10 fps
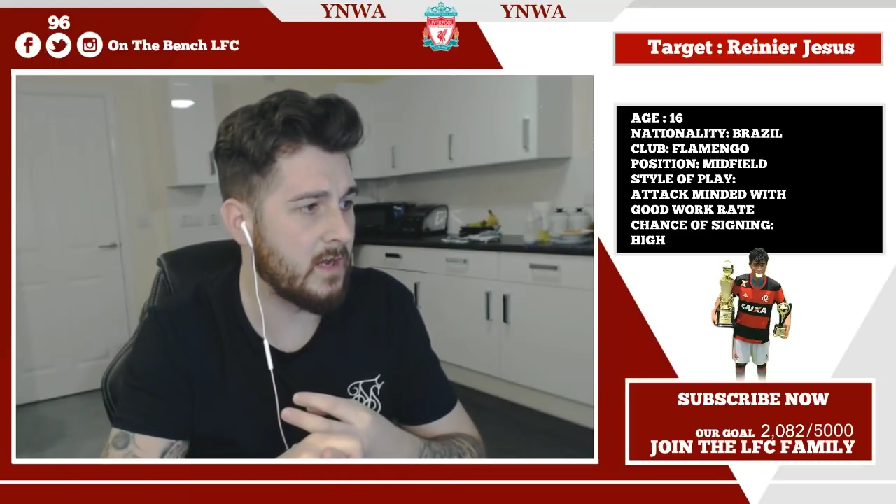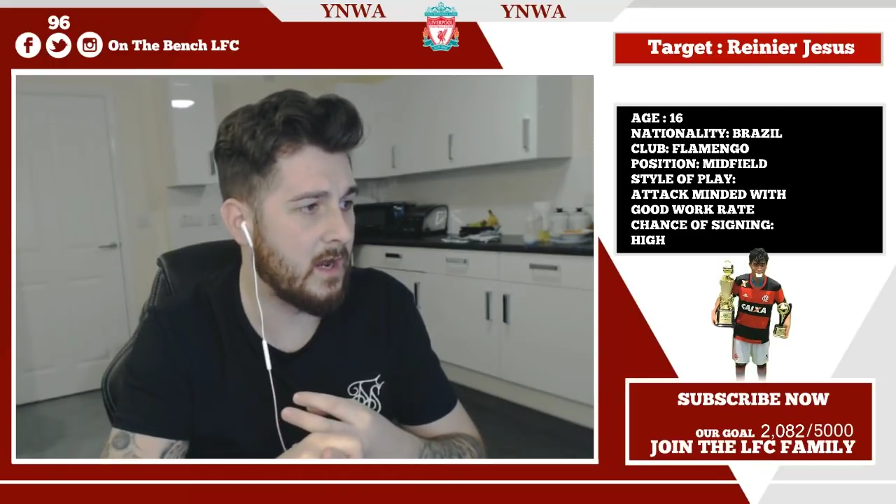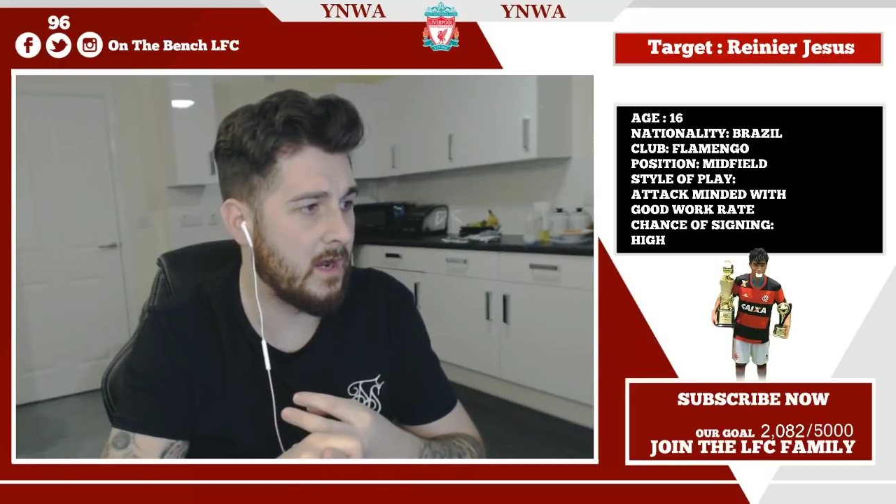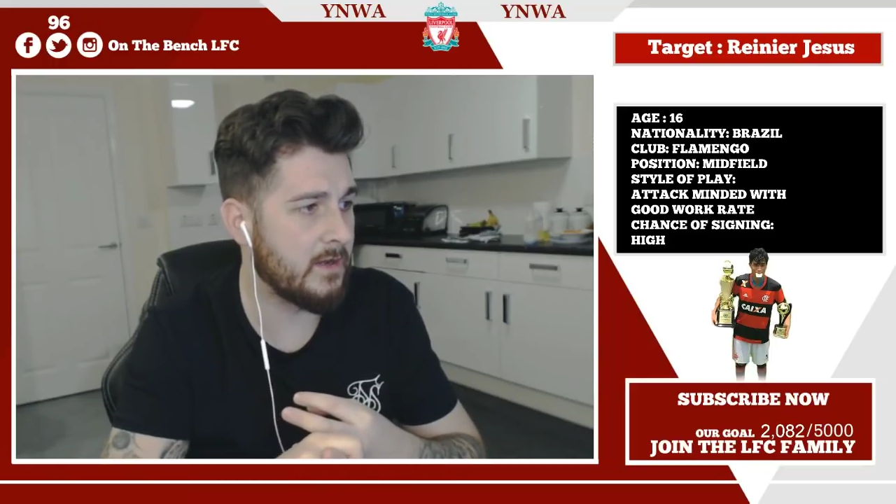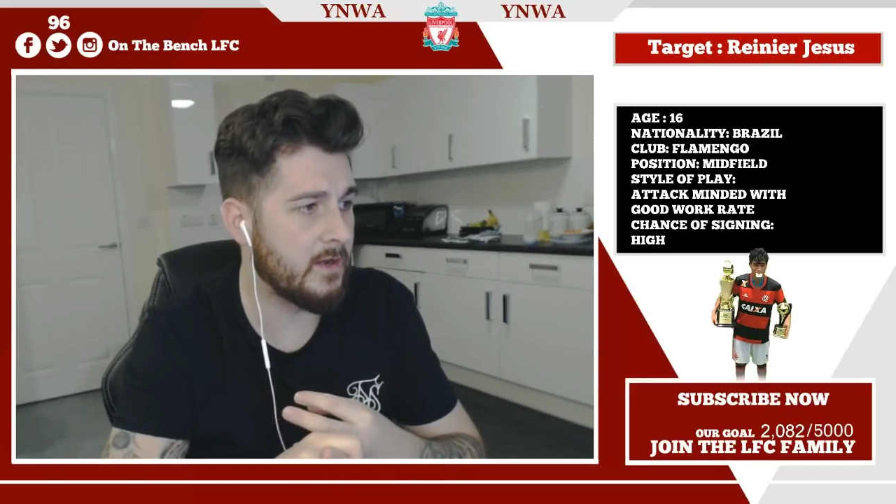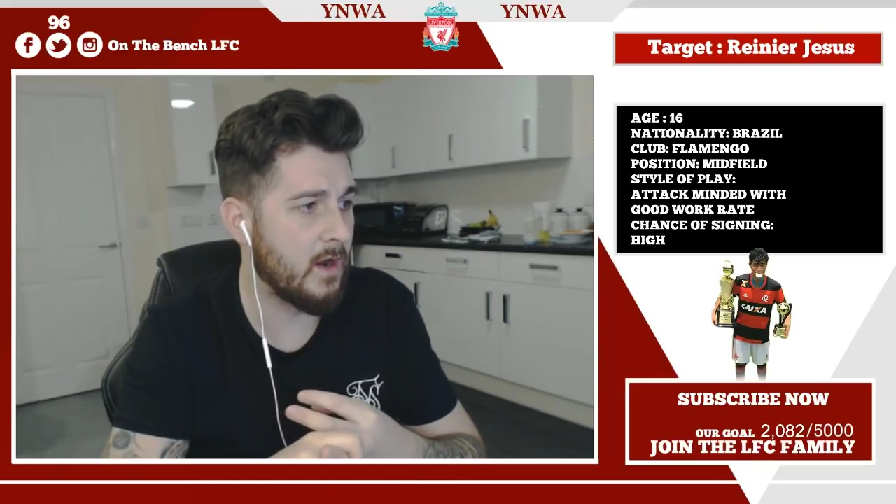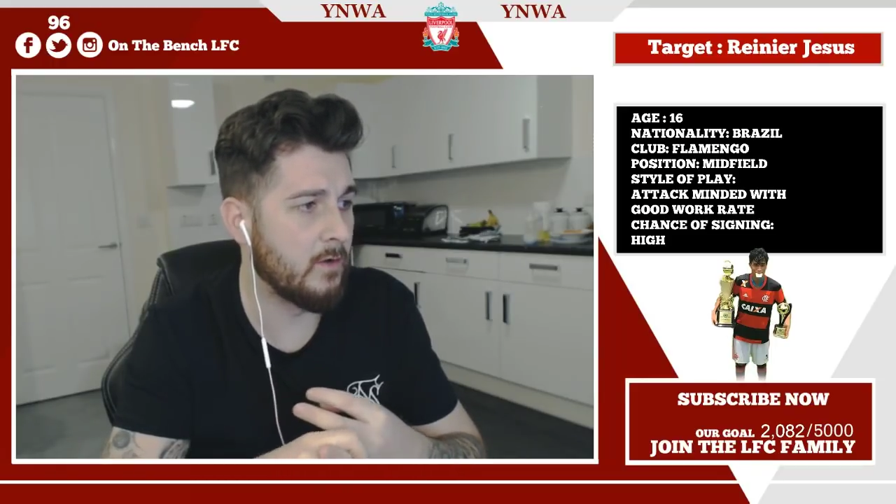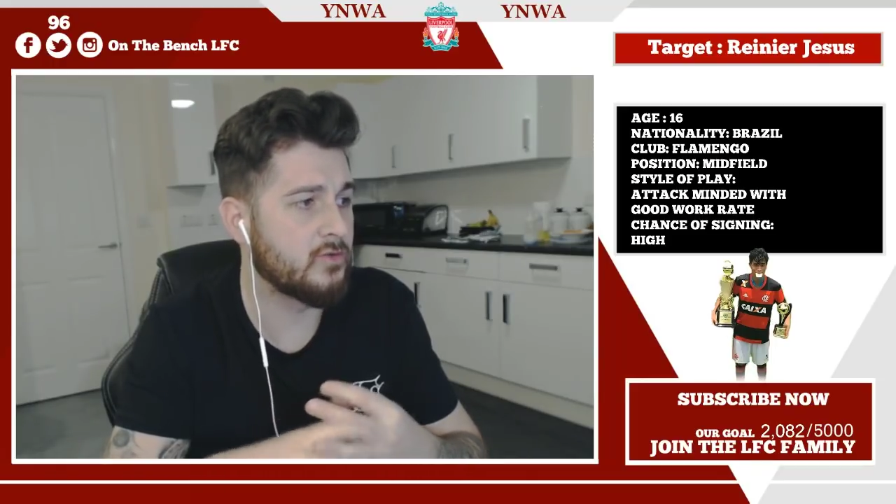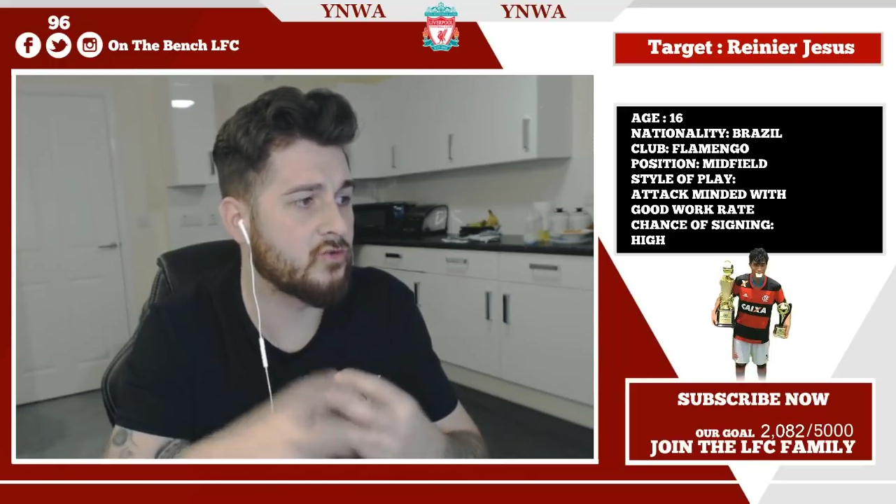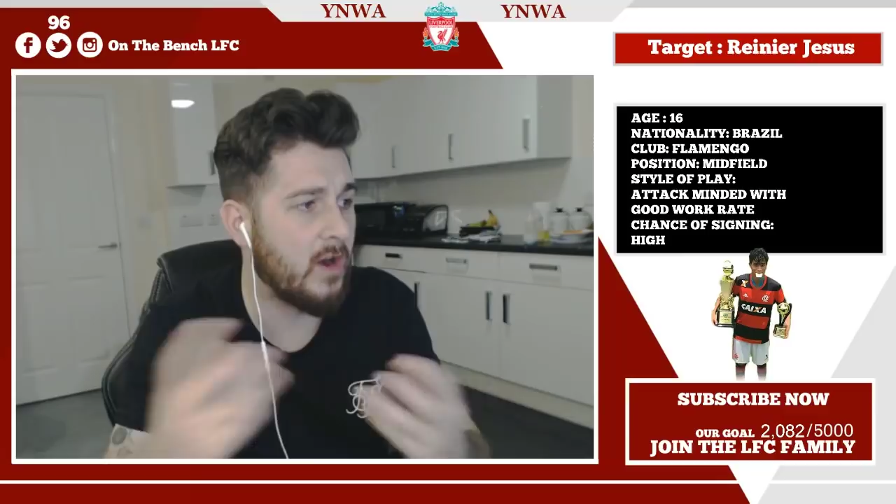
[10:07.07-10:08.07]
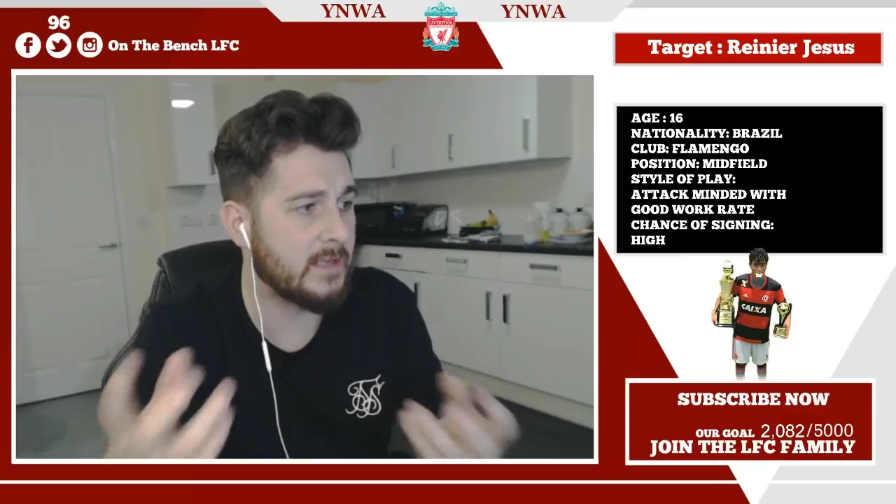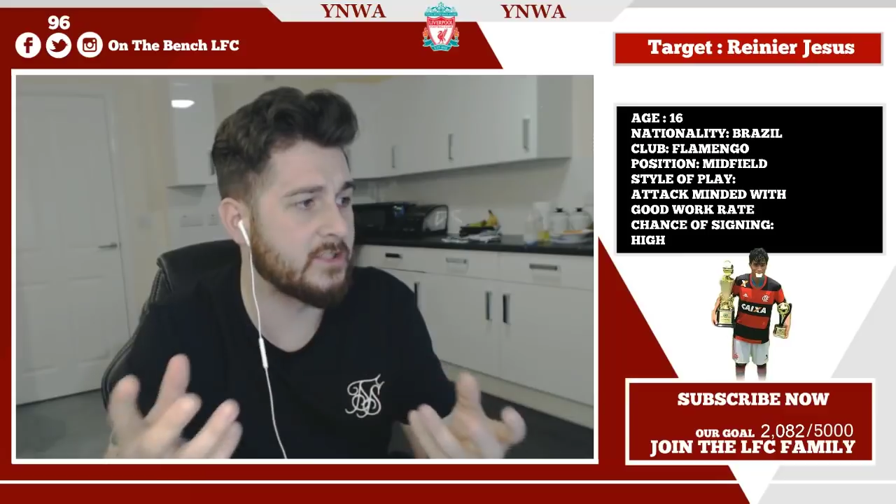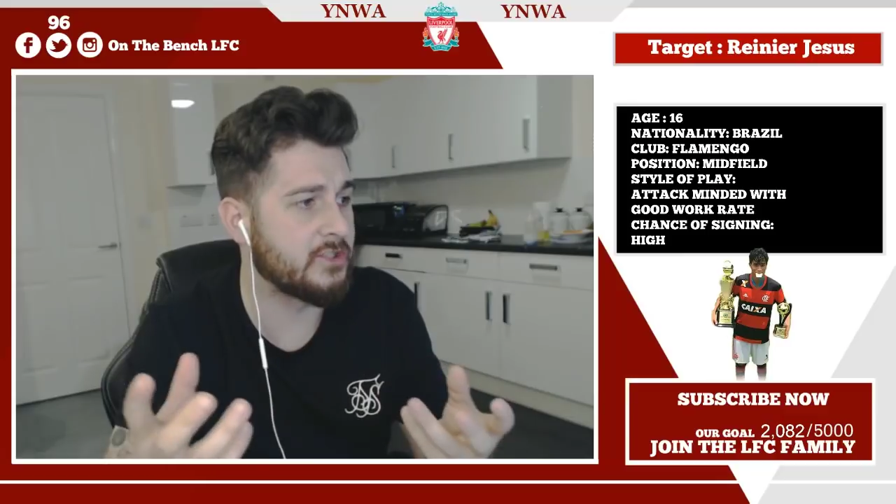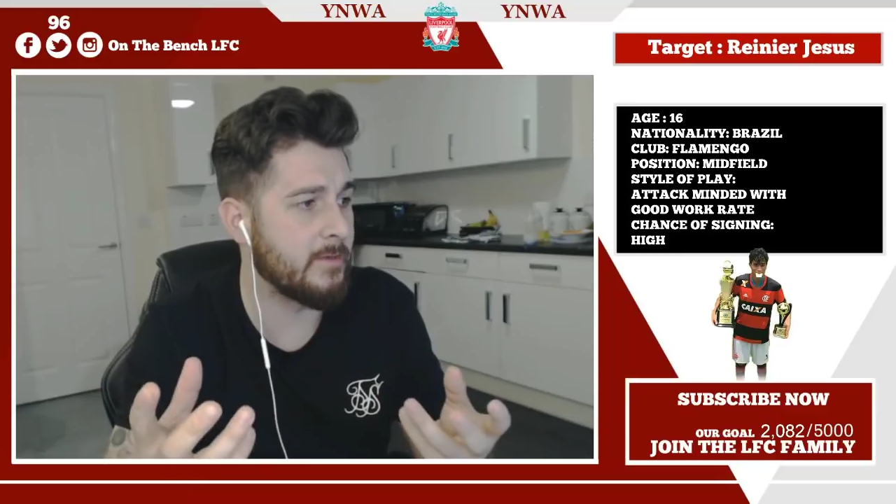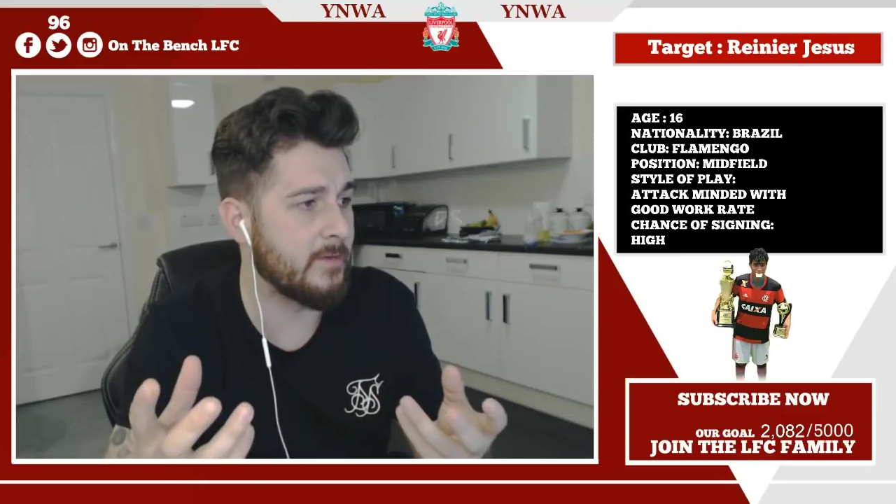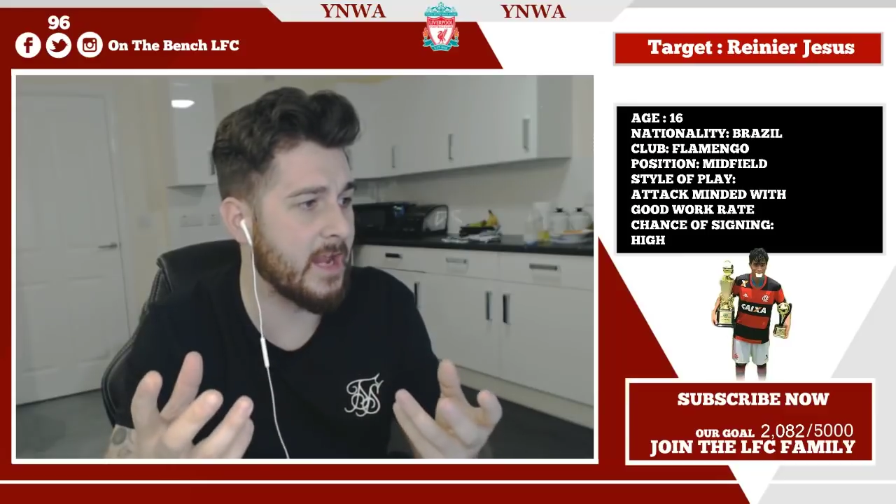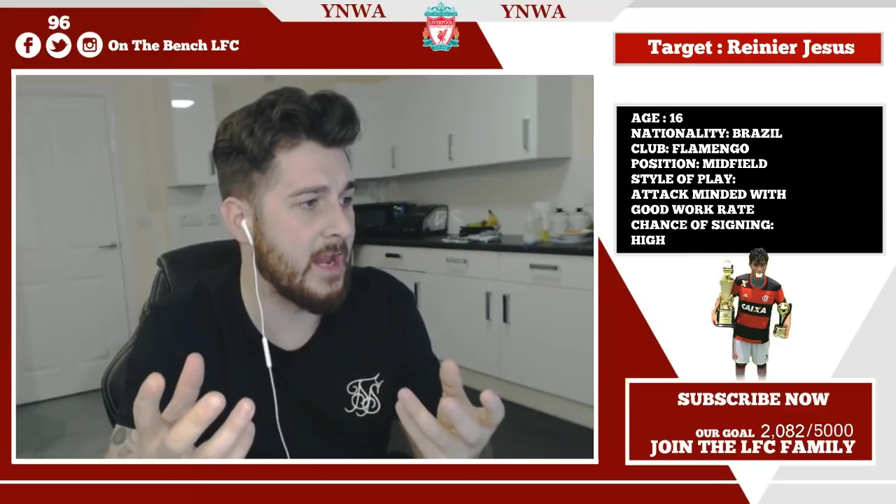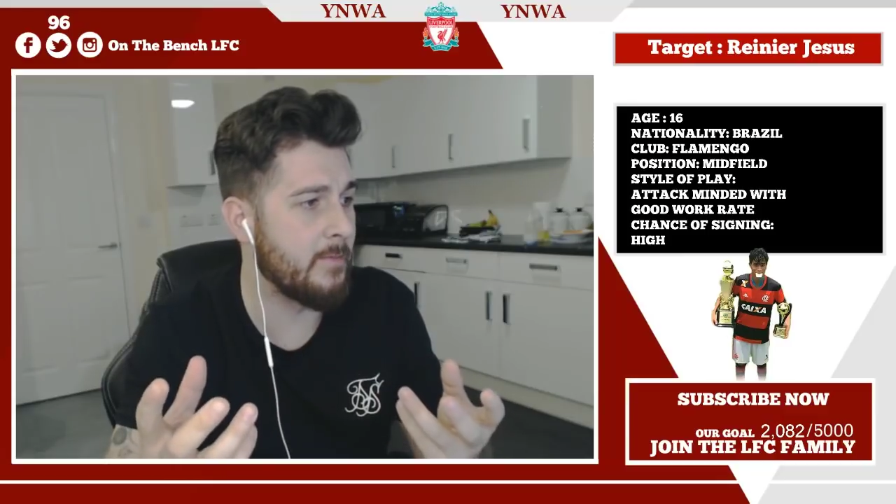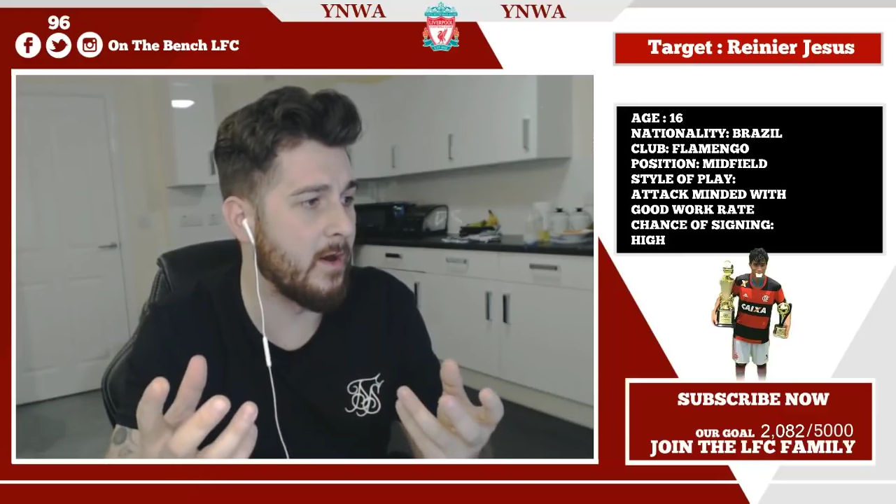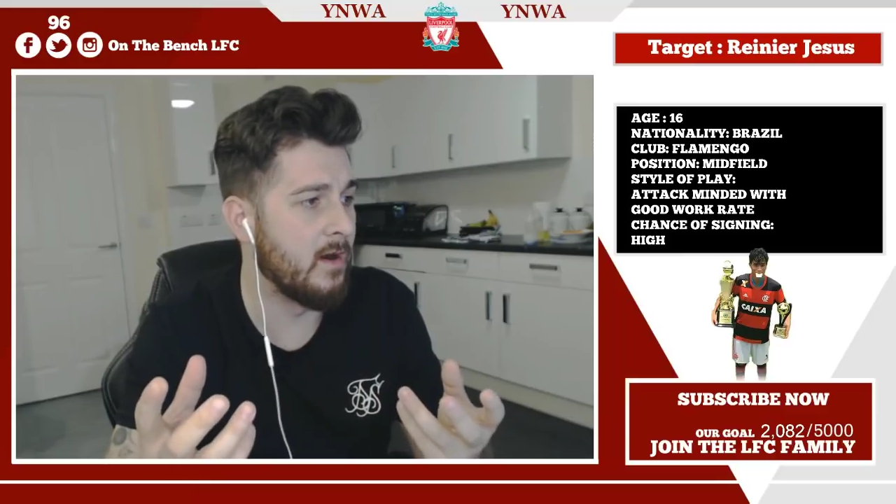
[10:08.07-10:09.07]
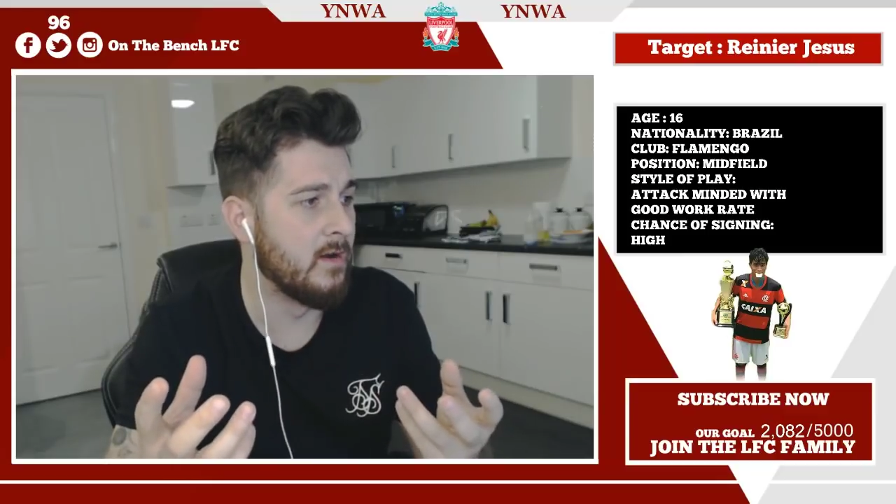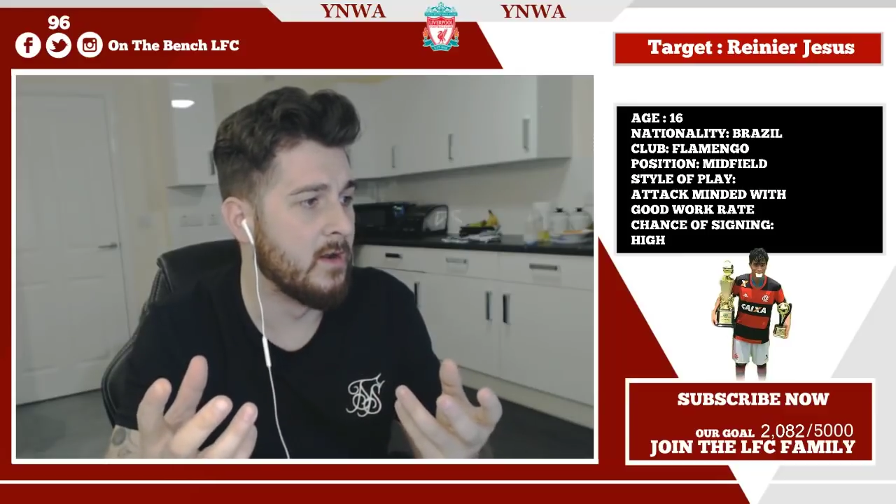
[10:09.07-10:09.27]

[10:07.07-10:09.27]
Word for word: uh, you know, tried to chip the keeper